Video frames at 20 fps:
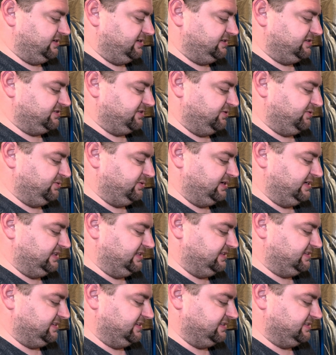So in
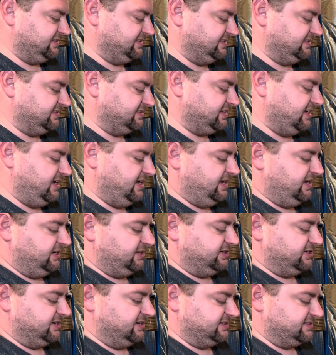this instance,
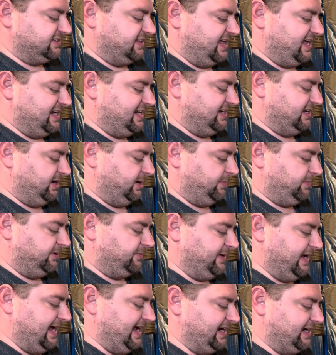you're going to slide it up or
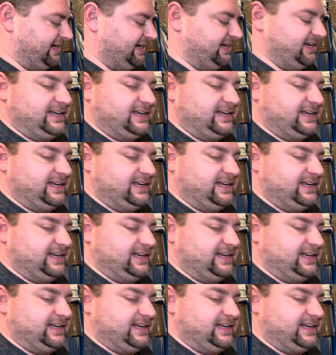back